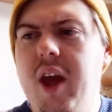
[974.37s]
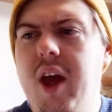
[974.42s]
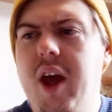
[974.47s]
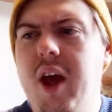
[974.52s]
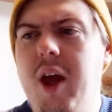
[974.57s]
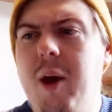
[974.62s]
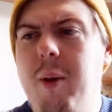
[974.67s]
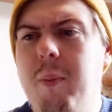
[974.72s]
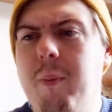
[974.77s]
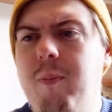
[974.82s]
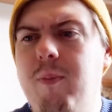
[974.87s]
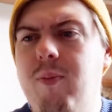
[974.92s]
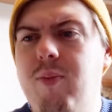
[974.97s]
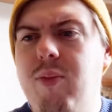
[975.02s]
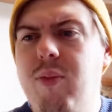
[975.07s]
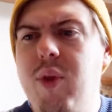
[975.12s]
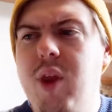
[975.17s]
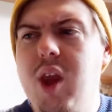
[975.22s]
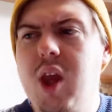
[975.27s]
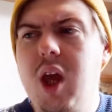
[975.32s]

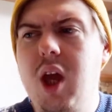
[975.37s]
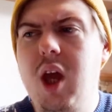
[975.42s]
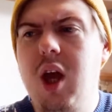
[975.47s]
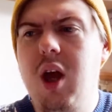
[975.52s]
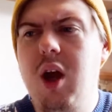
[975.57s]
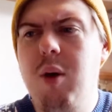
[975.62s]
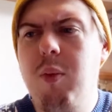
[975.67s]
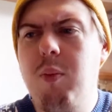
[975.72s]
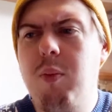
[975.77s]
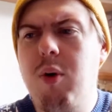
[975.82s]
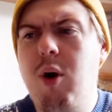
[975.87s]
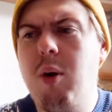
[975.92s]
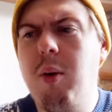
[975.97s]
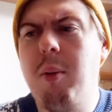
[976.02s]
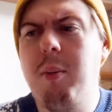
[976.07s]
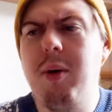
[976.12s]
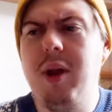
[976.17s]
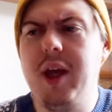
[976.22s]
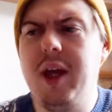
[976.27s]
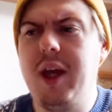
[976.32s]

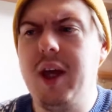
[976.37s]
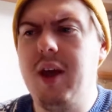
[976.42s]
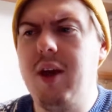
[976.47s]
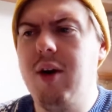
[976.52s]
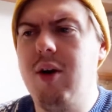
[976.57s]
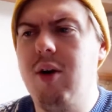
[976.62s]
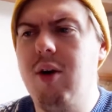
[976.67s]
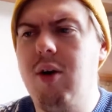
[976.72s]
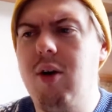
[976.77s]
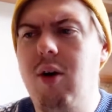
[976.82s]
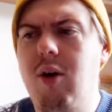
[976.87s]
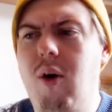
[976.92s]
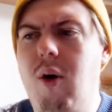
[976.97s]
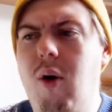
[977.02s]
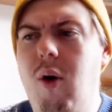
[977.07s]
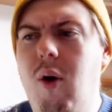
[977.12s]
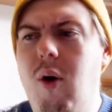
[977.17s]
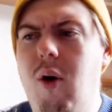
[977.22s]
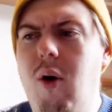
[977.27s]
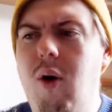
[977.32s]
probably
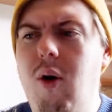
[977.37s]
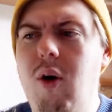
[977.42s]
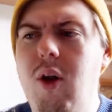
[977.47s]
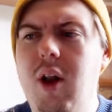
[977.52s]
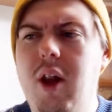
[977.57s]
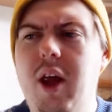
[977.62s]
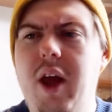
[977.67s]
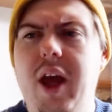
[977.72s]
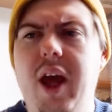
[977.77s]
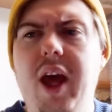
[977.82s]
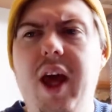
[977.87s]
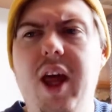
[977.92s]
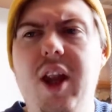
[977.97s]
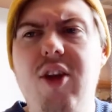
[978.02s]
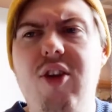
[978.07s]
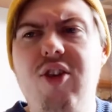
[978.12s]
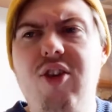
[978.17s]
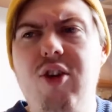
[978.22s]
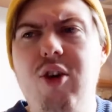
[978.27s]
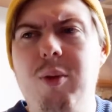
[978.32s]
all
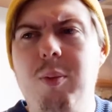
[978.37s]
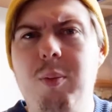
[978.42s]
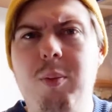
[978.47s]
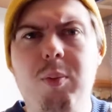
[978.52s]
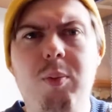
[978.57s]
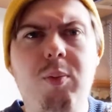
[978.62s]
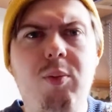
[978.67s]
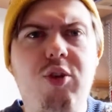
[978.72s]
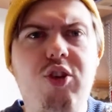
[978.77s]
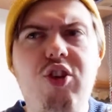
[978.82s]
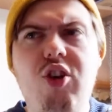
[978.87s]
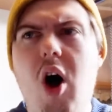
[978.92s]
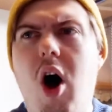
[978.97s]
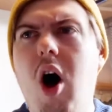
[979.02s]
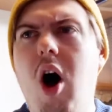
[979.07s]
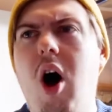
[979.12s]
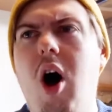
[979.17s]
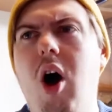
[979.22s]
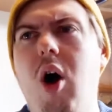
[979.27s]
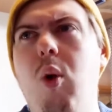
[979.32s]
in some
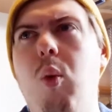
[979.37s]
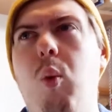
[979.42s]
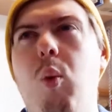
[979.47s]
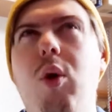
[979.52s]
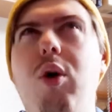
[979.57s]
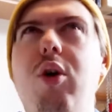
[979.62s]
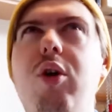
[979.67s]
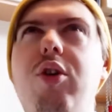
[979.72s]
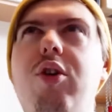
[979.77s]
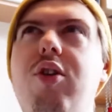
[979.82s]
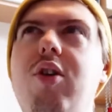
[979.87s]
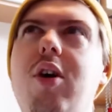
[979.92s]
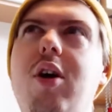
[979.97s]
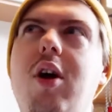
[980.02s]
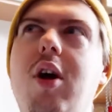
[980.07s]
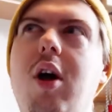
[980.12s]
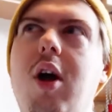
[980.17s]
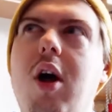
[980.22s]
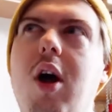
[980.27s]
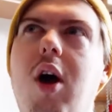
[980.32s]
dark wood
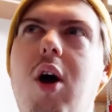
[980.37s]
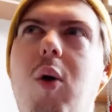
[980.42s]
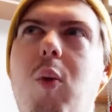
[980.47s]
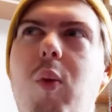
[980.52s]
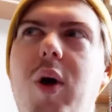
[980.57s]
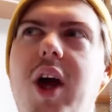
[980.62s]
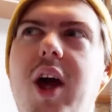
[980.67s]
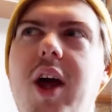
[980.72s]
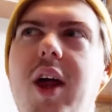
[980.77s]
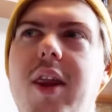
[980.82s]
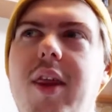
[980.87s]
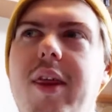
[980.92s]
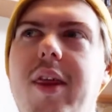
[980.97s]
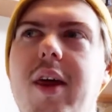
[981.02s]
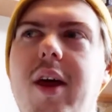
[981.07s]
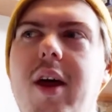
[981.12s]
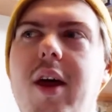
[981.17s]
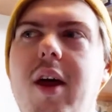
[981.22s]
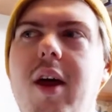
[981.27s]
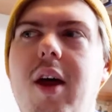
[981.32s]
with
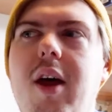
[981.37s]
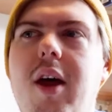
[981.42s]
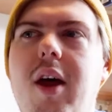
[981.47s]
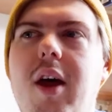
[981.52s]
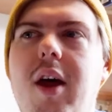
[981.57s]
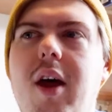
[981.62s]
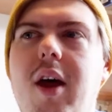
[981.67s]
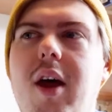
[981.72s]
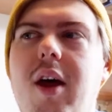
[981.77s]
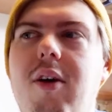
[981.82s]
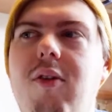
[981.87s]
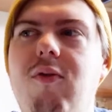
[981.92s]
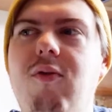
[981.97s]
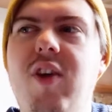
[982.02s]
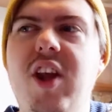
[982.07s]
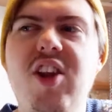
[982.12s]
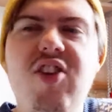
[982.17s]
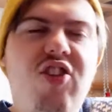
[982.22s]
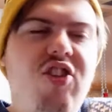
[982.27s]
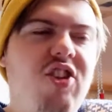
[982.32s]

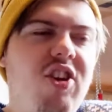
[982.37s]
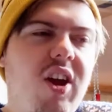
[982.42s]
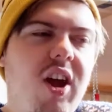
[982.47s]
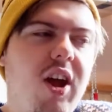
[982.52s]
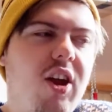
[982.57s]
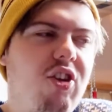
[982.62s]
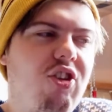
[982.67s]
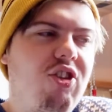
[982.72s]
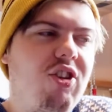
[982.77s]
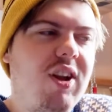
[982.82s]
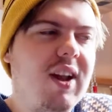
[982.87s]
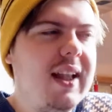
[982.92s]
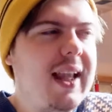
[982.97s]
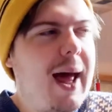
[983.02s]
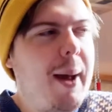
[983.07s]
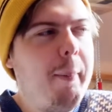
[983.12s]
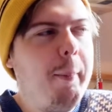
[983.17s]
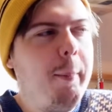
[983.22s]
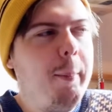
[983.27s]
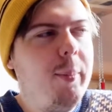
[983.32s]
vintage
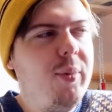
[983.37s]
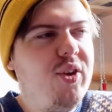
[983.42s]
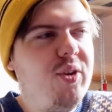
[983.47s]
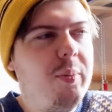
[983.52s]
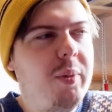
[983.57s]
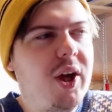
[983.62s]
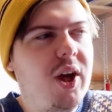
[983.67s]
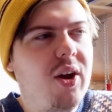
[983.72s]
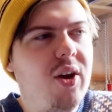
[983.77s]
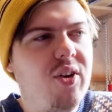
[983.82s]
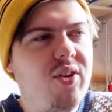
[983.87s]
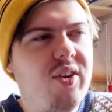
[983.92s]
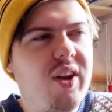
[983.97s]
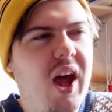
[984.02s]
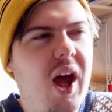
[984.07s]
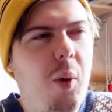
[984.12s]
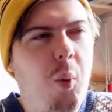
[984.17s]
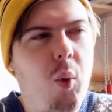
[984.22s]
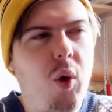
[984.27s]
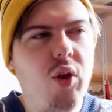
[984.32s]
lamps, because
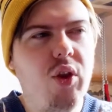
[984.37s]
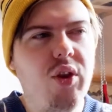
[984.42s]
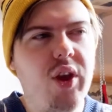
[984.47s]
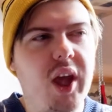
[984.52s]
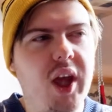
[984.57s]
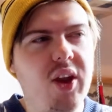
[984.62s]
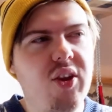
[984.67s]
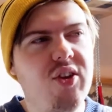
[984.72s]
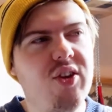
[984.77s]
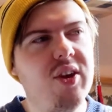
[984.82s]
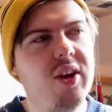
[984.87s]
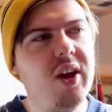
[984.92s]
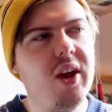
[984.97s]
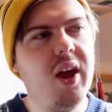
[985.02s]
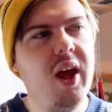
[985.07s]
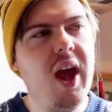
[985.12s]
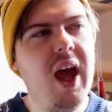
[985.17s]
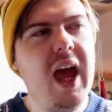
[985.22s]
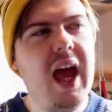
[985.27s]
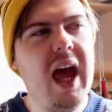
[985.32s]
I want it to